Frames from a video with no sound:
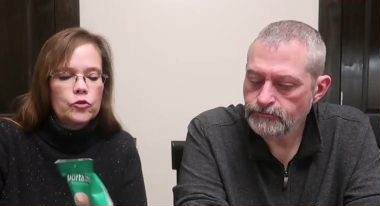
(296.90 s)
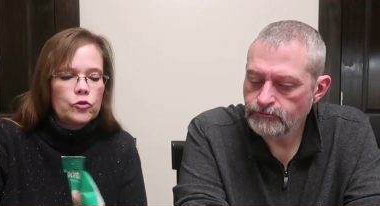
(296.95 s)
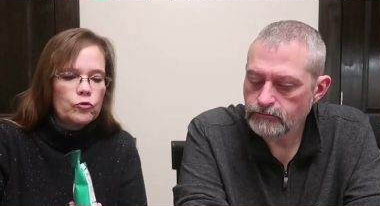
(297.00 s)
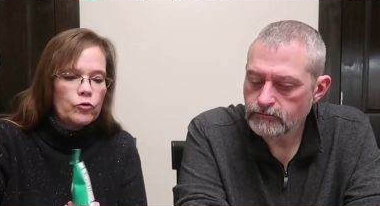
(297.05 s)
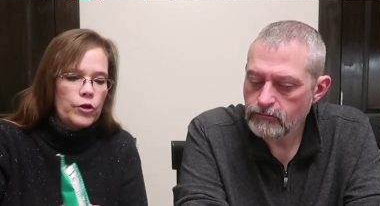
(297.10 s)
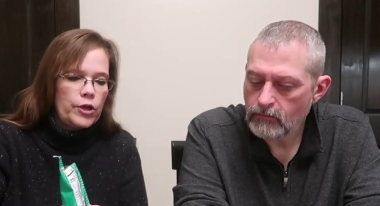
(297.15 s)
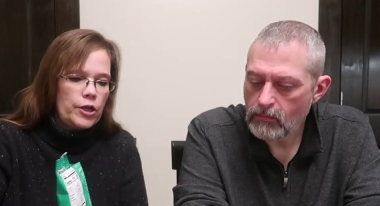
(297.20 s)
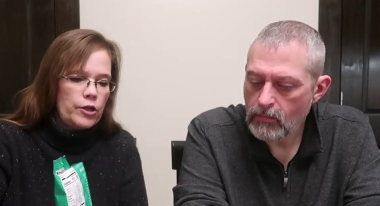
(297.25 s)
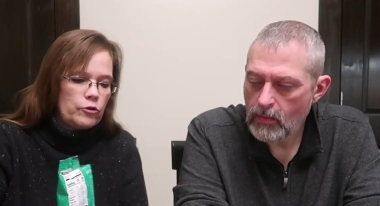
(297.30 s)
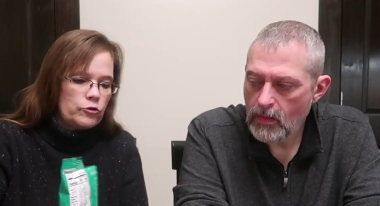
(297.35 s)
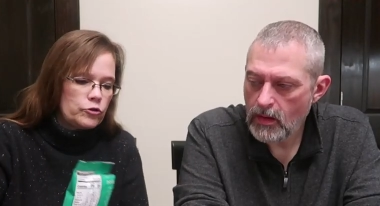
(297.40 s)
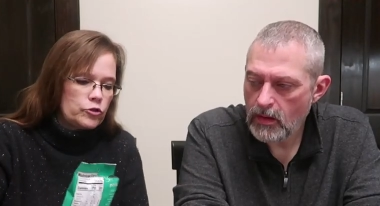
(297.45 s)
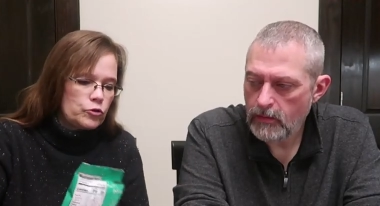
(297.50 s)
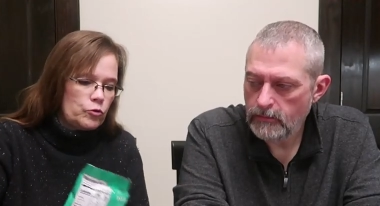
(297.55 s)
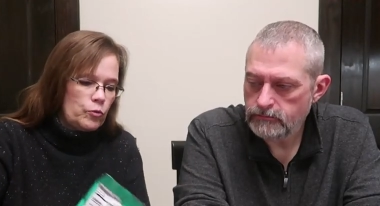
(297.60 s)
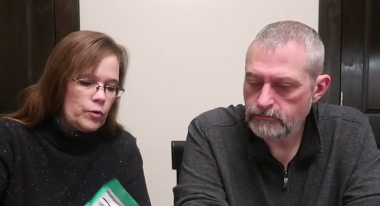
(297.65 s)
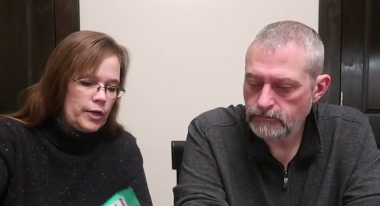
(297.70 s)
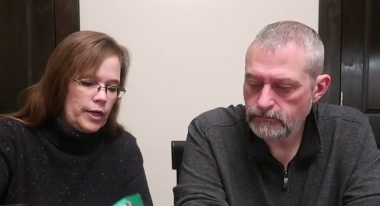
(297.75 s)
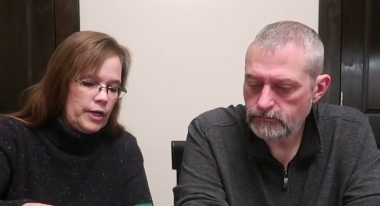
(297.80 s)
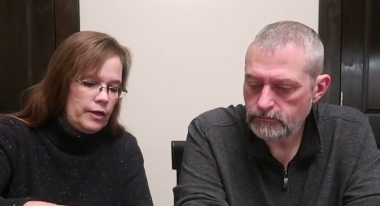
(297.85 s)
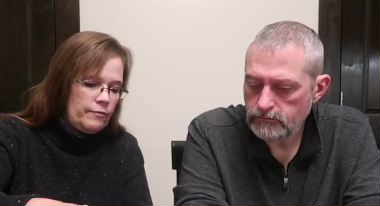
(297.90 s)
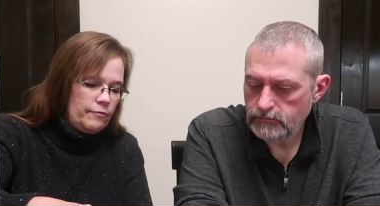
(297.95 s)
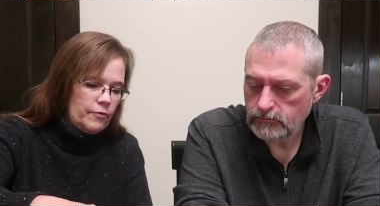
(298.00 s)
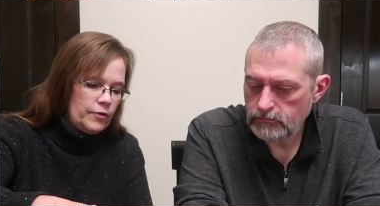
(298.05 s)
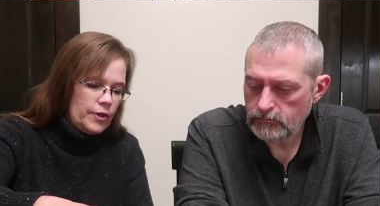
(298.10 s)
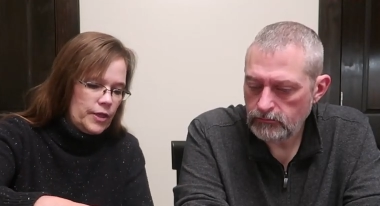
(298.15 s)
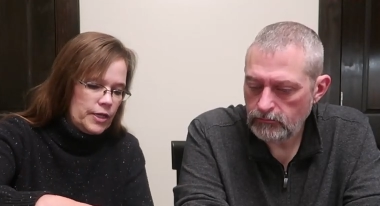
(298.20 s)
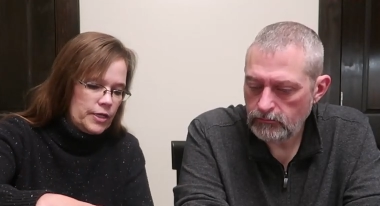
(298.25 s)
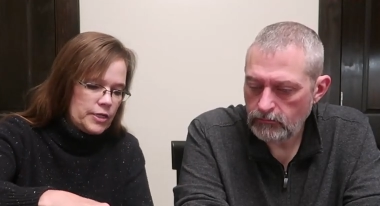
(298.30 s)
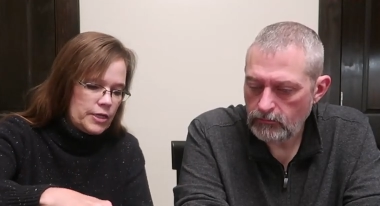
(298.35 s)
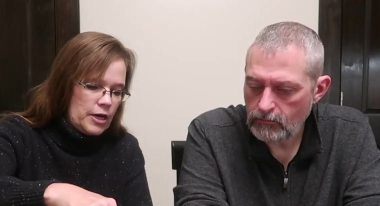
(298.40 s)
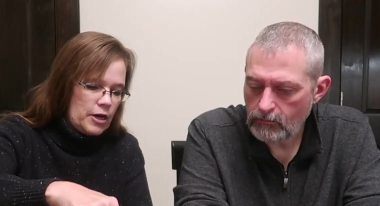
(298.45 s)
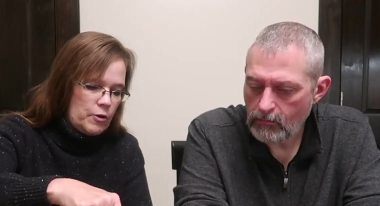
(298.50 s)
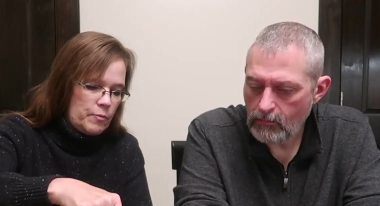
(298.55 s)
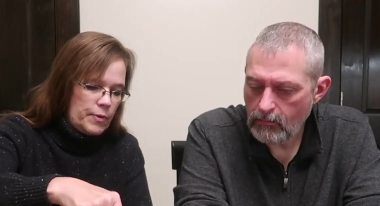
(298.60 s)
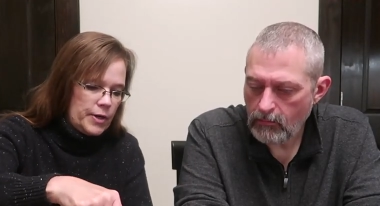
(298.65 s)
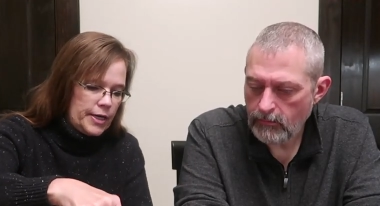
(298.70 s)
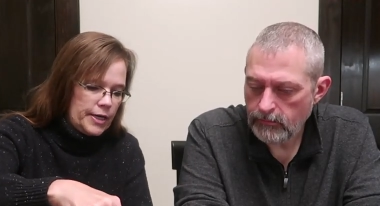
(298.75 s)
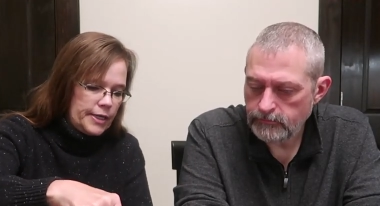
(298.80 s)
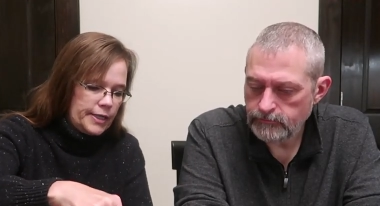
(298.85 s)
Speaker 1: 320 for the entire
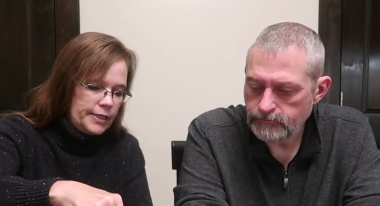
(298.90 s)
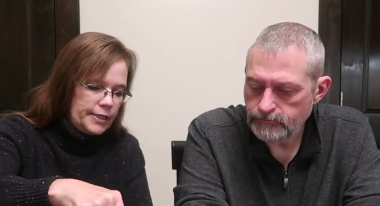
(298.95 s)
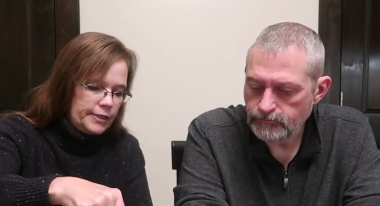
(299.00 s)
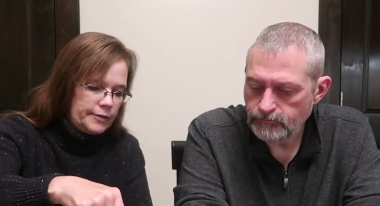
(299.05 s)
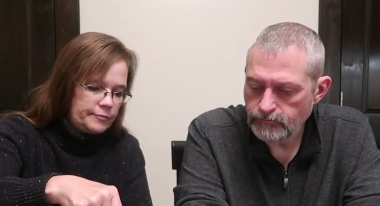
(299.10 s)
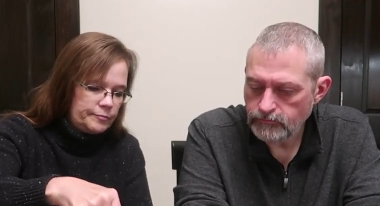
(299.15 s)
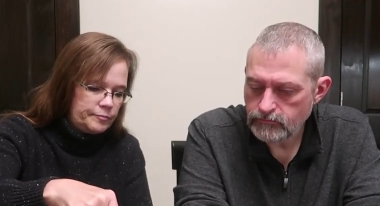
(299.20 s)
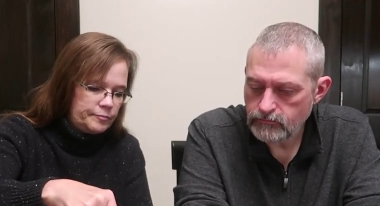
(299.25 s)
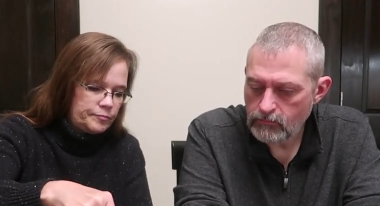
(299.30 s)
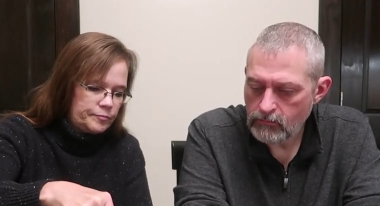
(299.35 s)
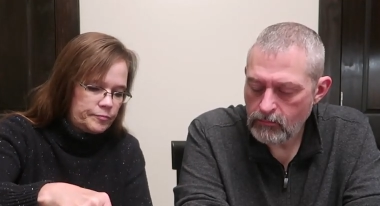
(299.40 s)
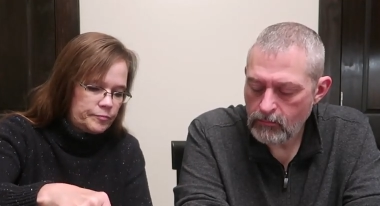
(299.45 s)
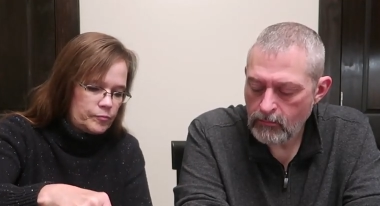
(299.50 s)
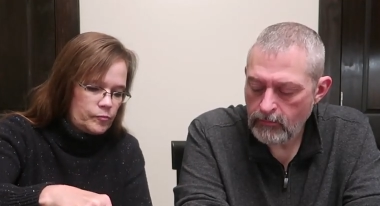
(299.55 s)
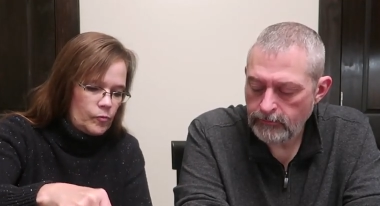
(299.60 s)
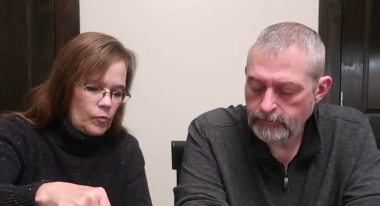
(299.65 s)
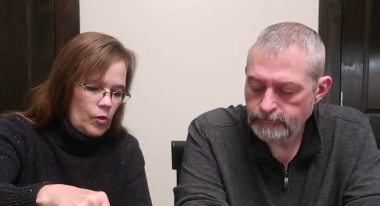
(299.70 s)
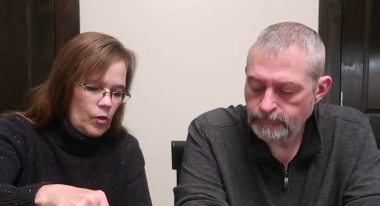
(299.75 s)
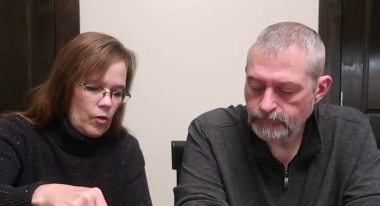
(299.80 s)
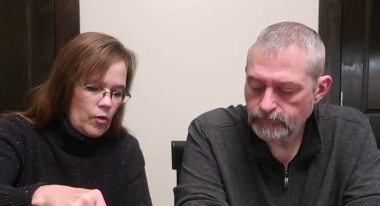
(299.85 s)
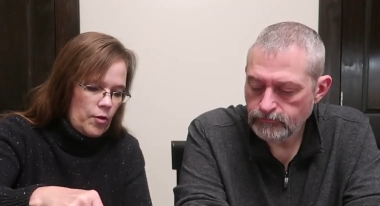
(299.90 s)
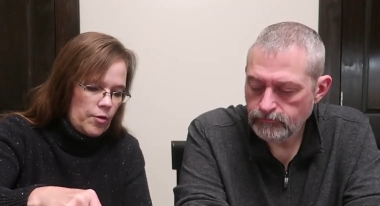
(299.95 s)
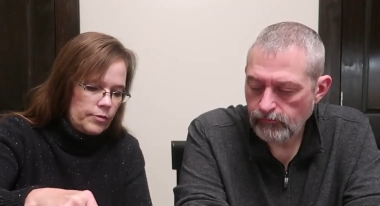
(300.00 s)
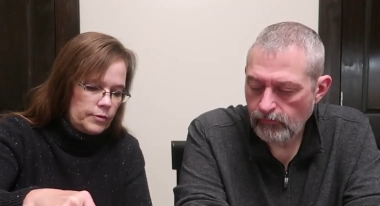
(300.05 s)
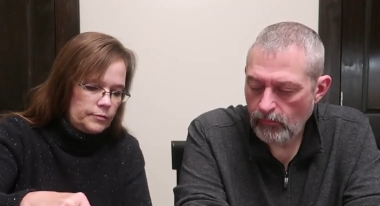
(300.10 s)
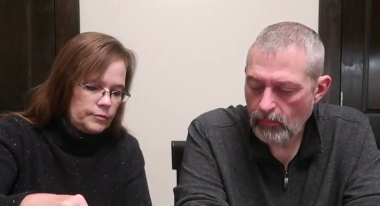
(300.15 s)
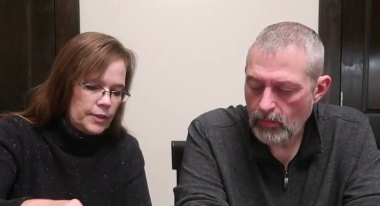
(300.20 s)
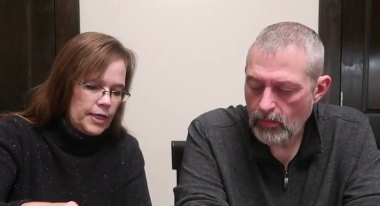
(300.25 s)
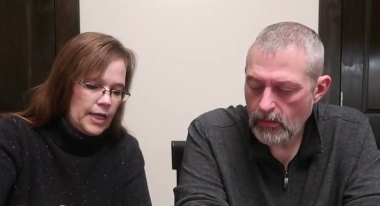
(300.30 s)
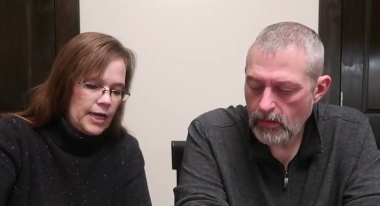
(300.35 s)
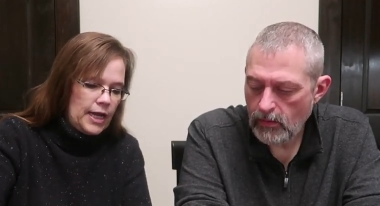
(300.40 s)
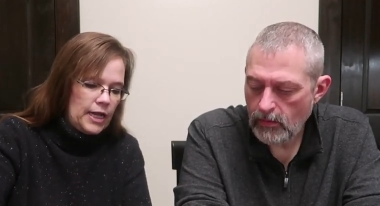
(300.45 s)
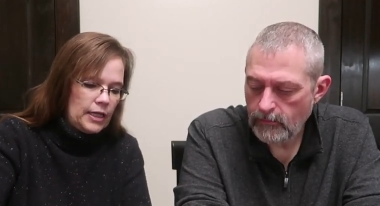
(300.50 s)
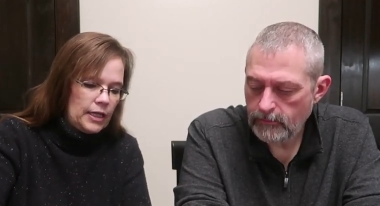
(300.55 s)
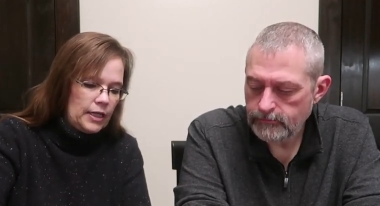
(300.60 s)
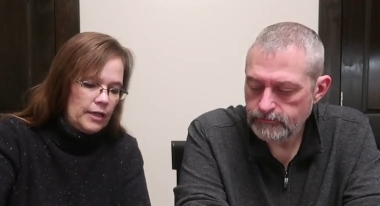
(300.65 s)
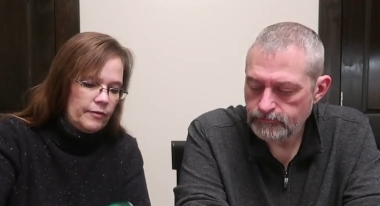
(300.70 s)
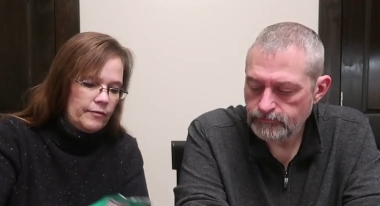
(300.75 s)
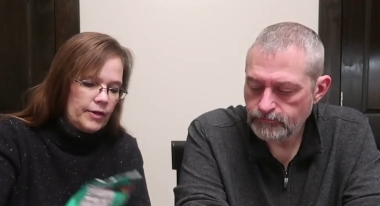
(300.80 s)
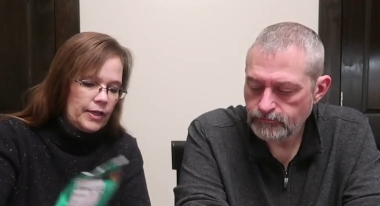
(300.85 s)
bag. And I love